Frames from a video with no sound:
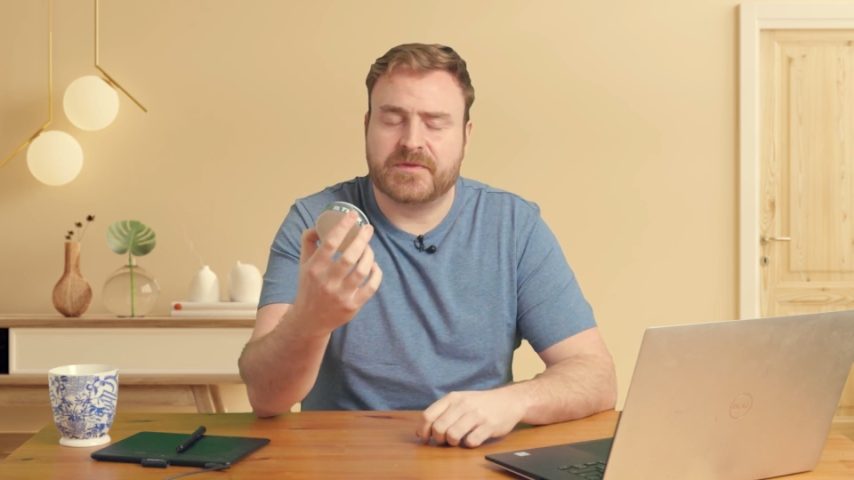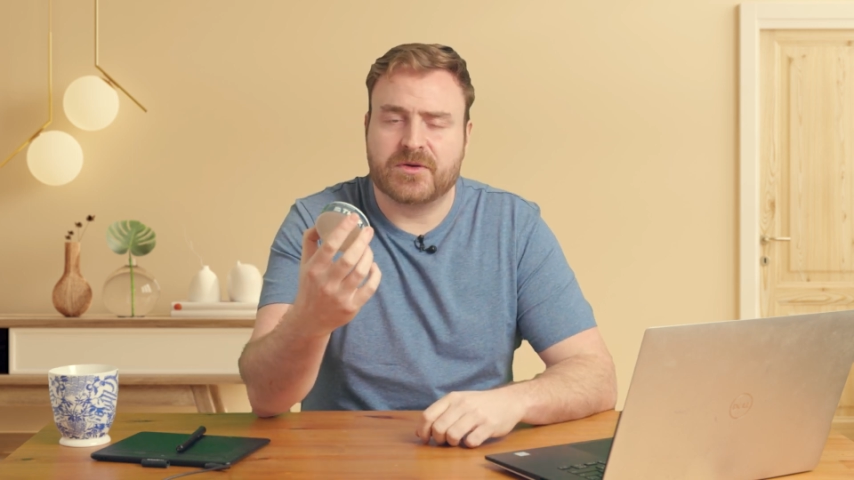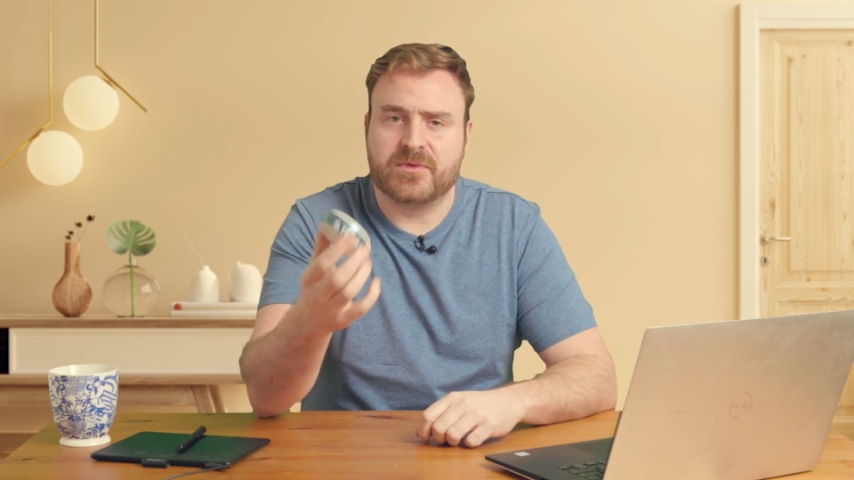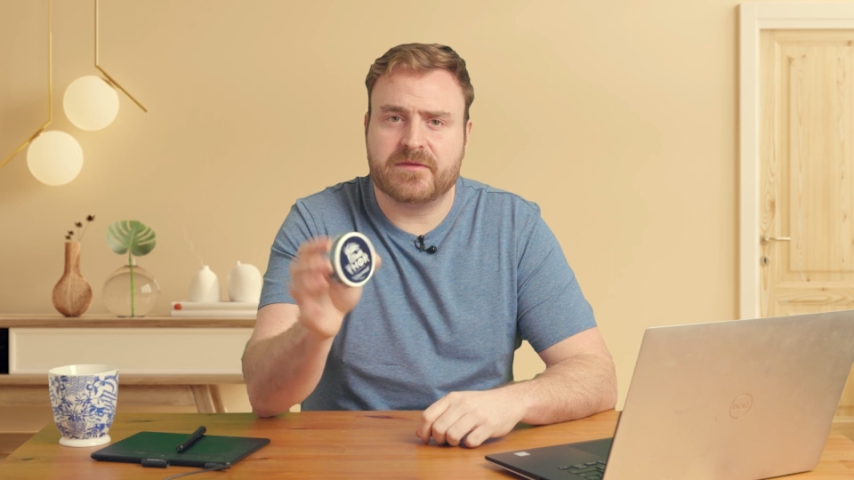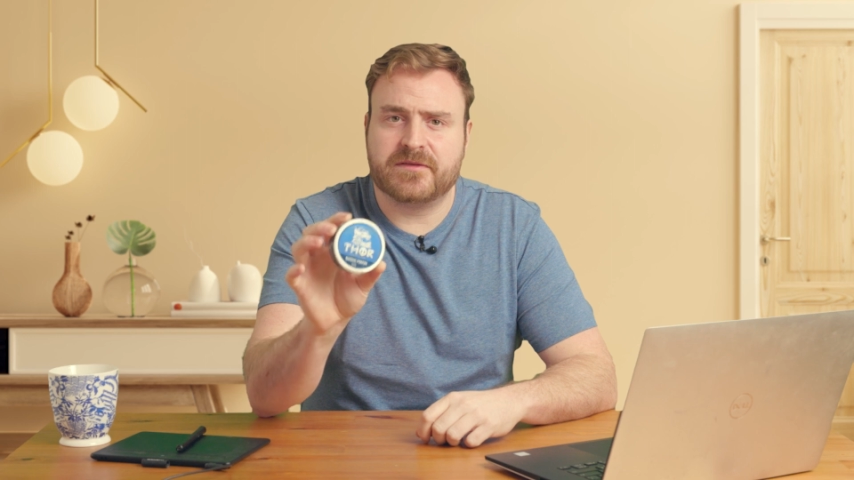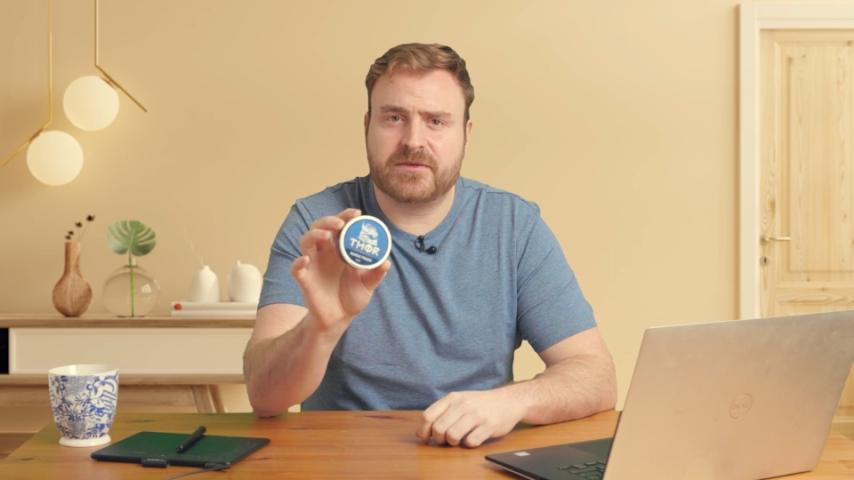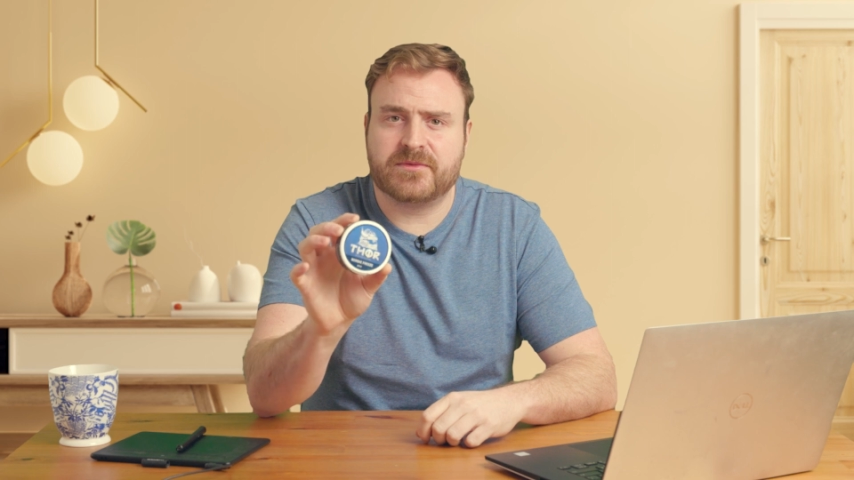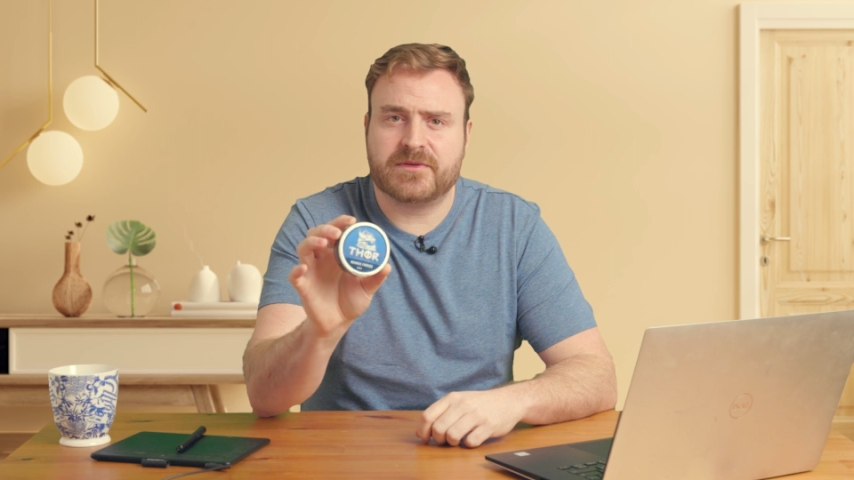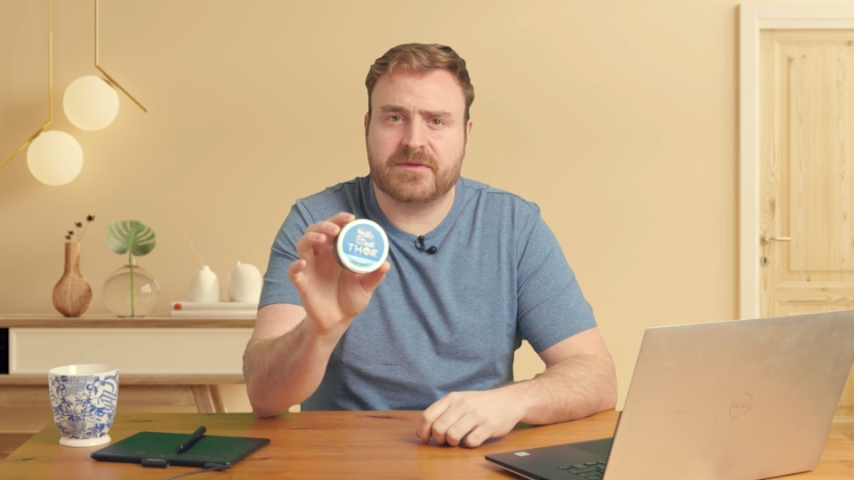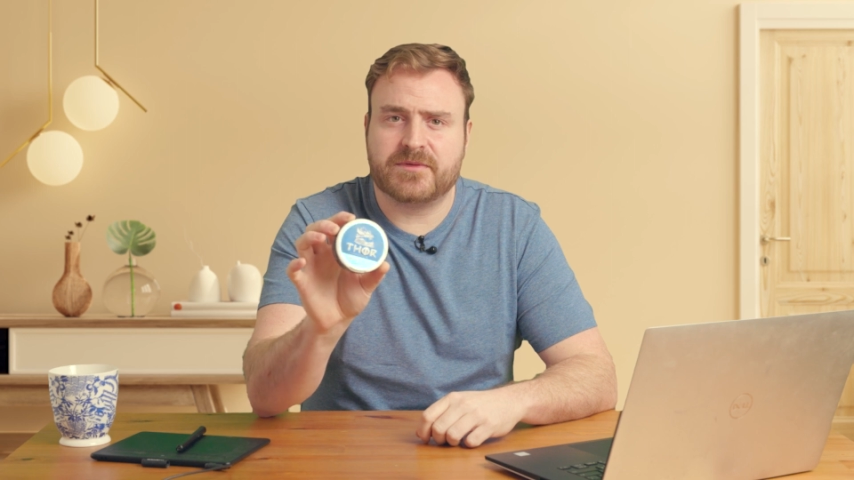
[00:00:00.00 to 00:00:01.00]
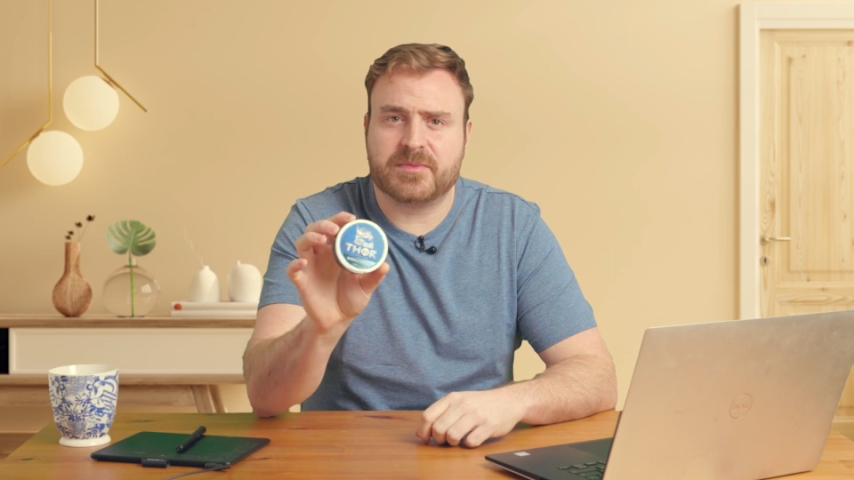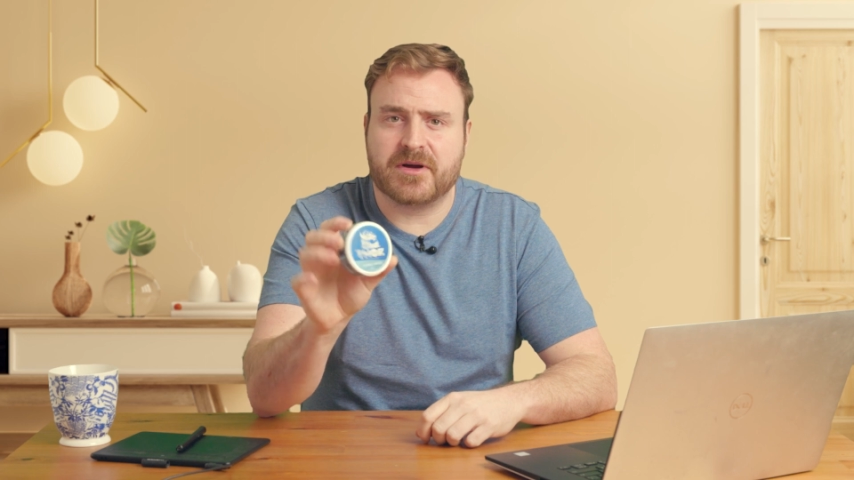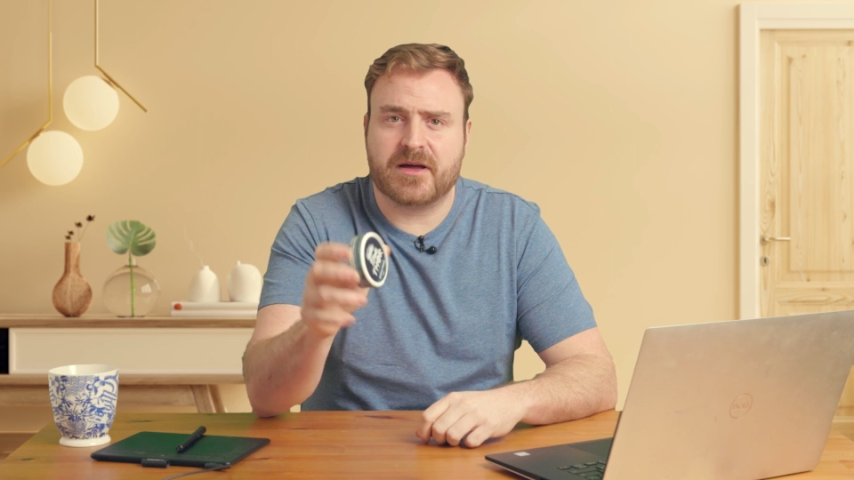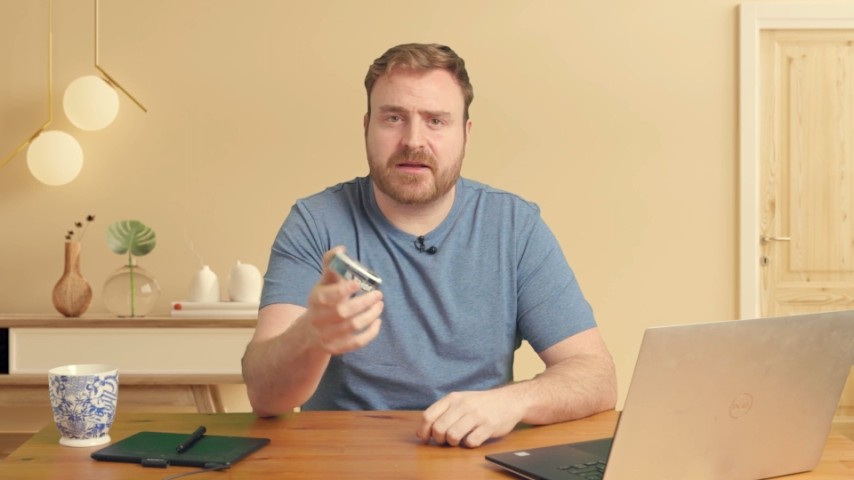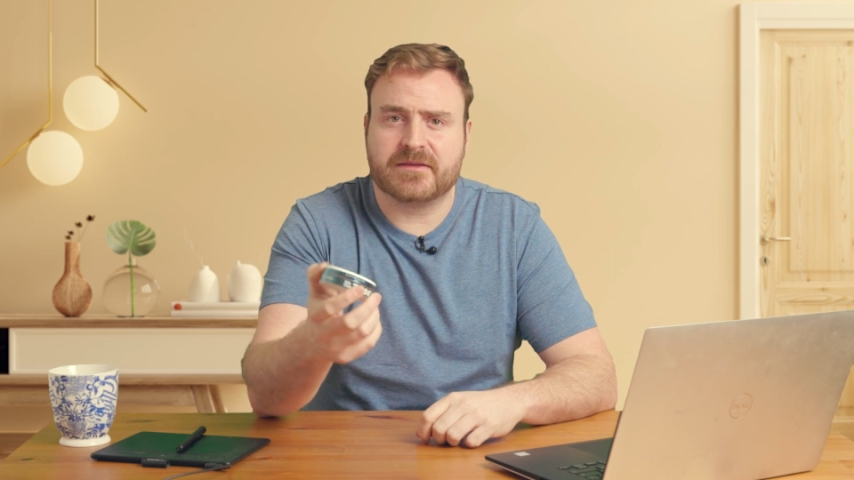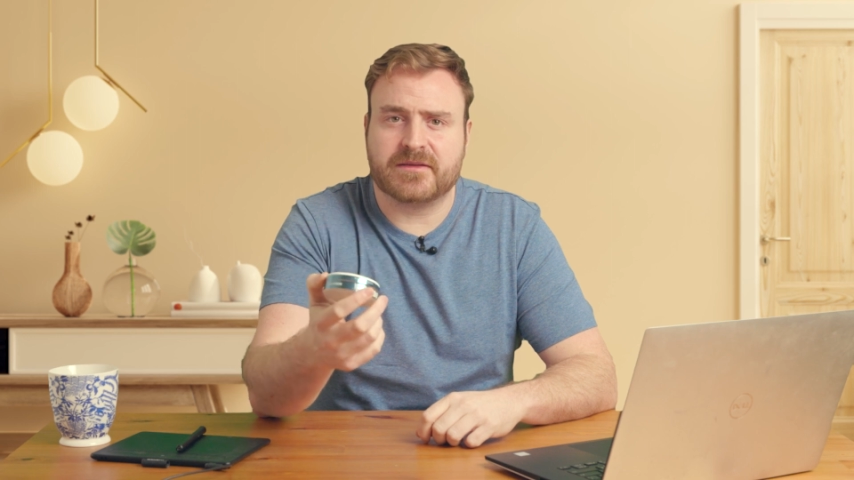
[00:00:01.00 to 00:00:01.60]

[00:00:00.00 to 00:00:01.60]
So when you first receive the product,